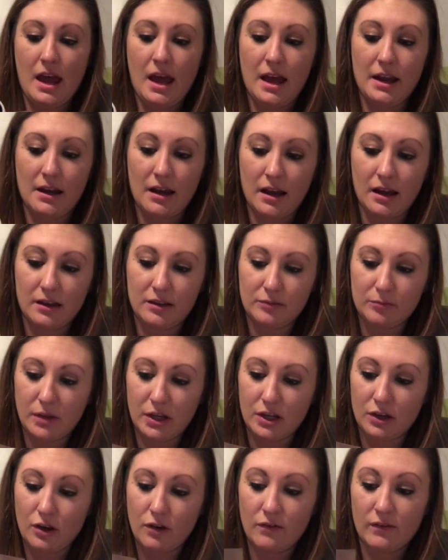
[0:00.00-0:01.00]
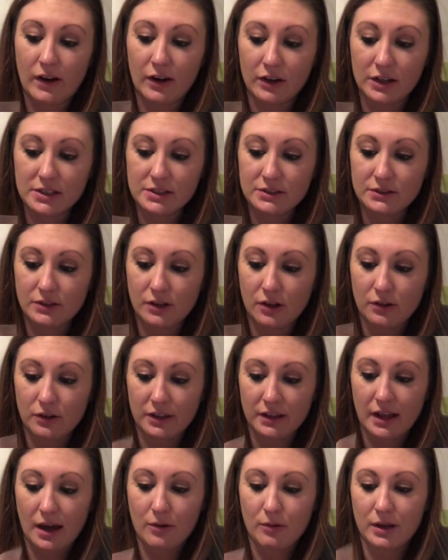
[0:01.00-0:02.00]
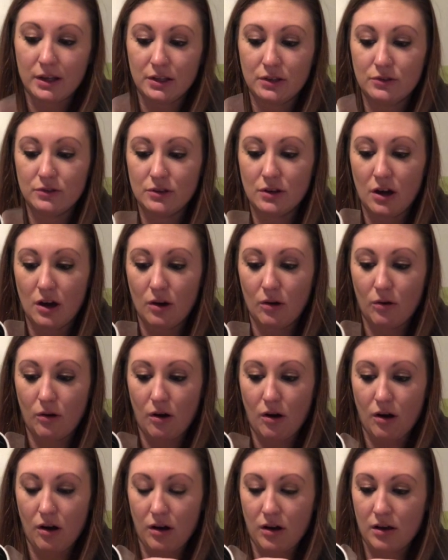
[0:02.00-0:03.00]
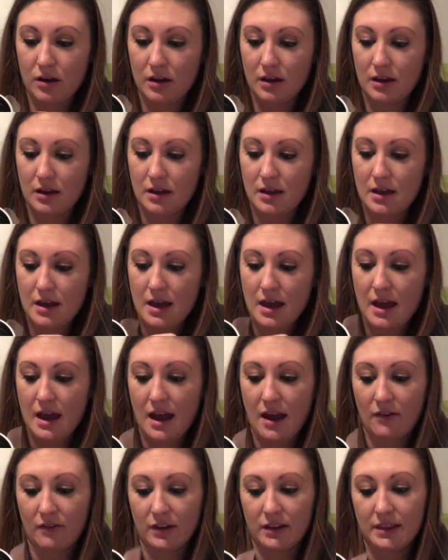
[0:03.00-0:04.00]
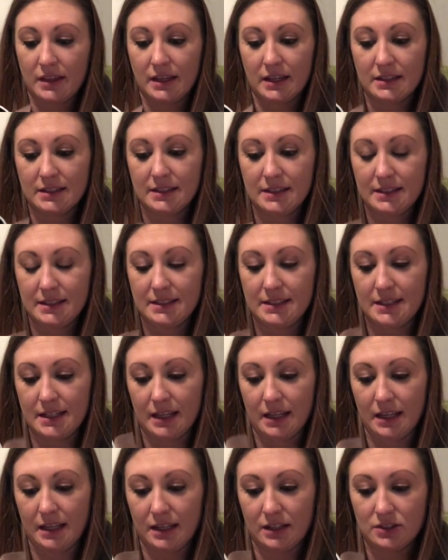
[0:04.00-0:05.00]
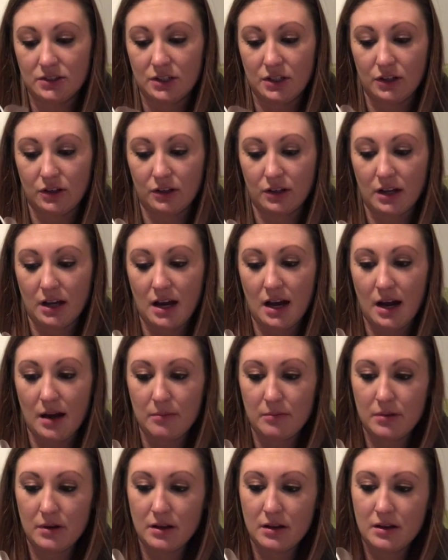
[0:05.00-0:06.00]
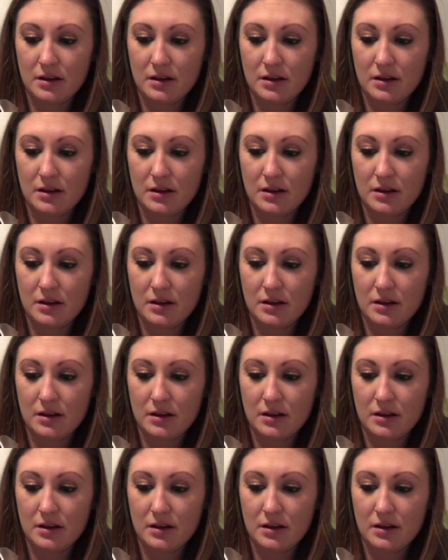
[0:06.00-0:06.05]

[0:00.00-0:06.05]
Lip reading: And I go very slowly, that way you know everything is sticking to your cup.